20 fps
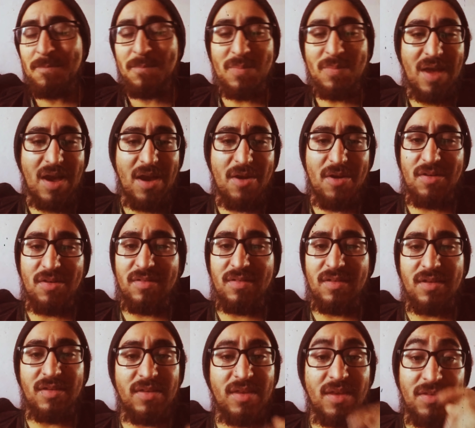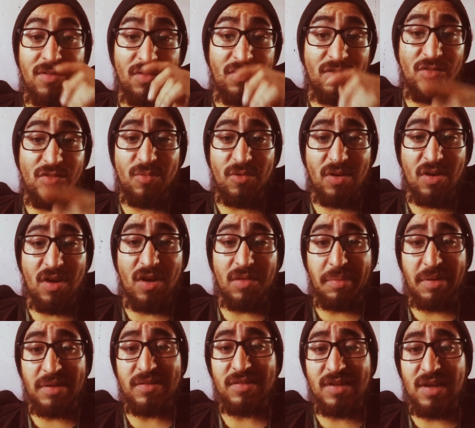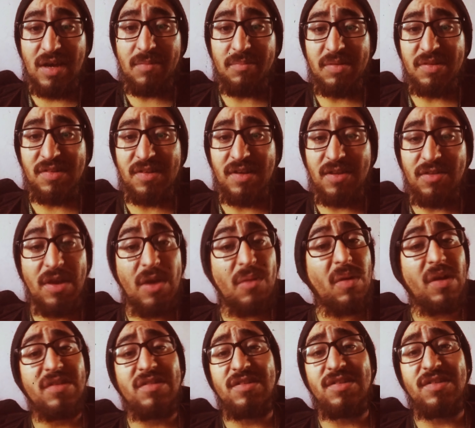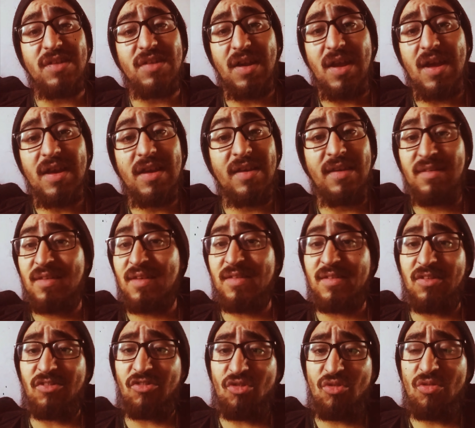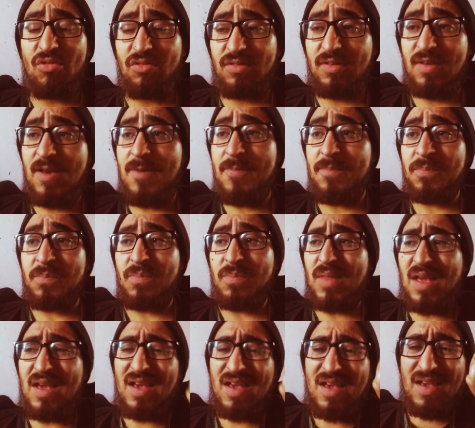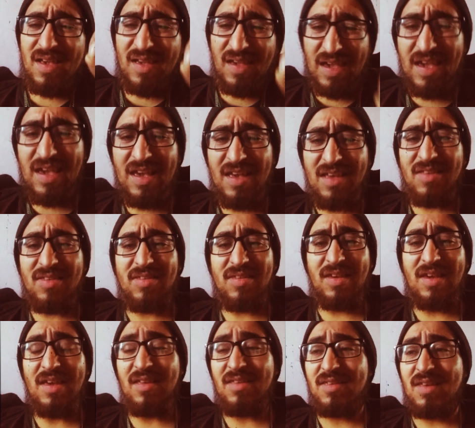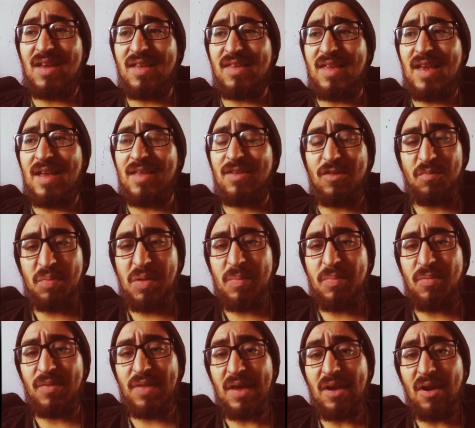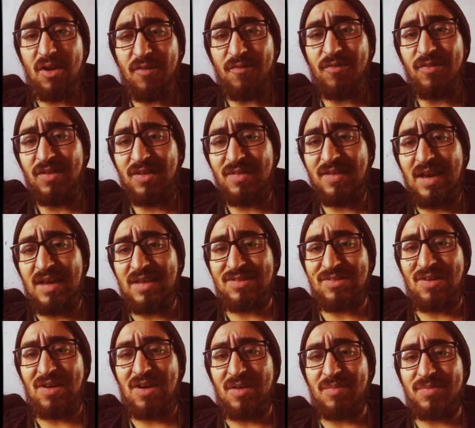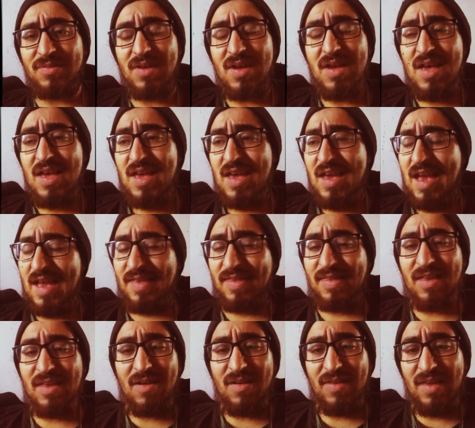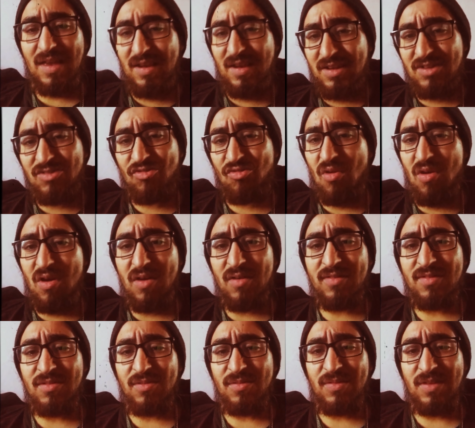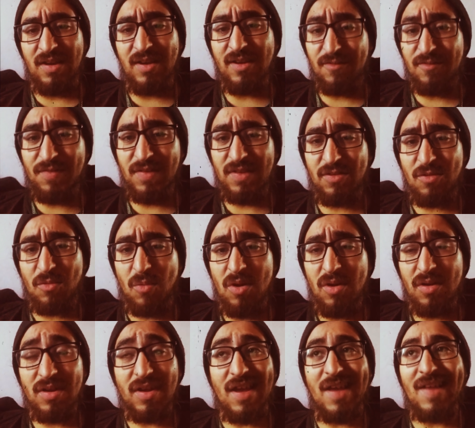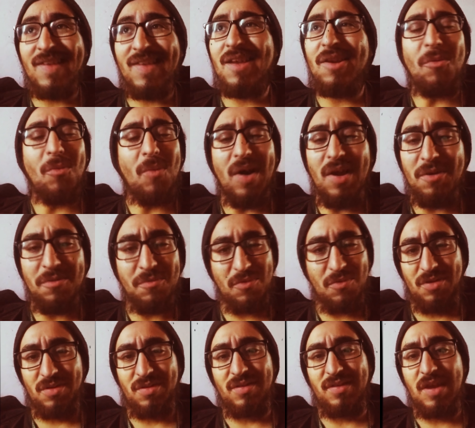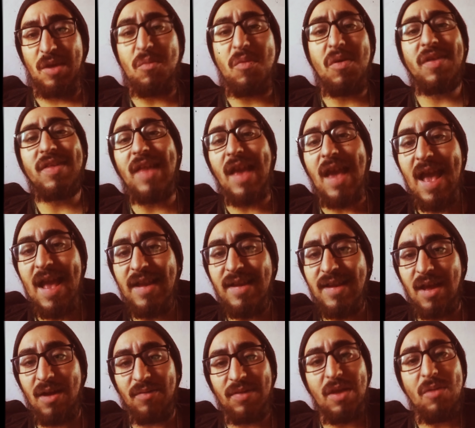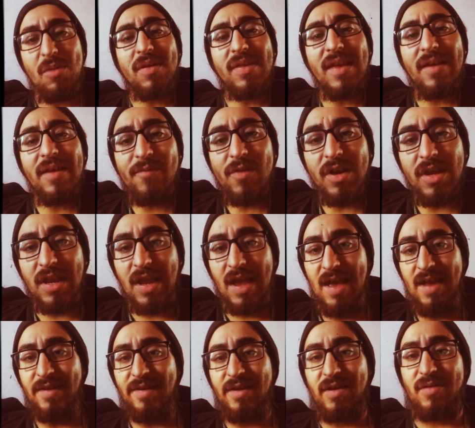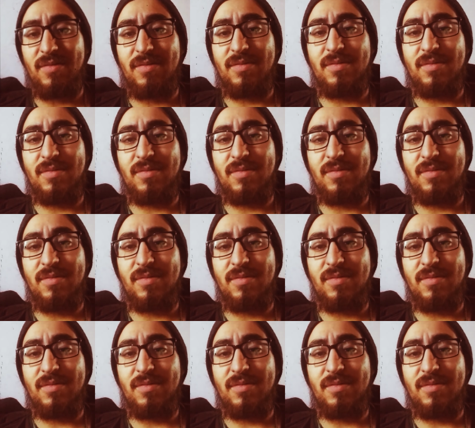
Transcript: I heard this YouTuber called Campechanando. I watch this shit a lot. He says the truth. He said that there's people that offer these guys jobs, and they look strong too. They look fit to work, and they don't want to work. They want the handout. They want that fucking handout.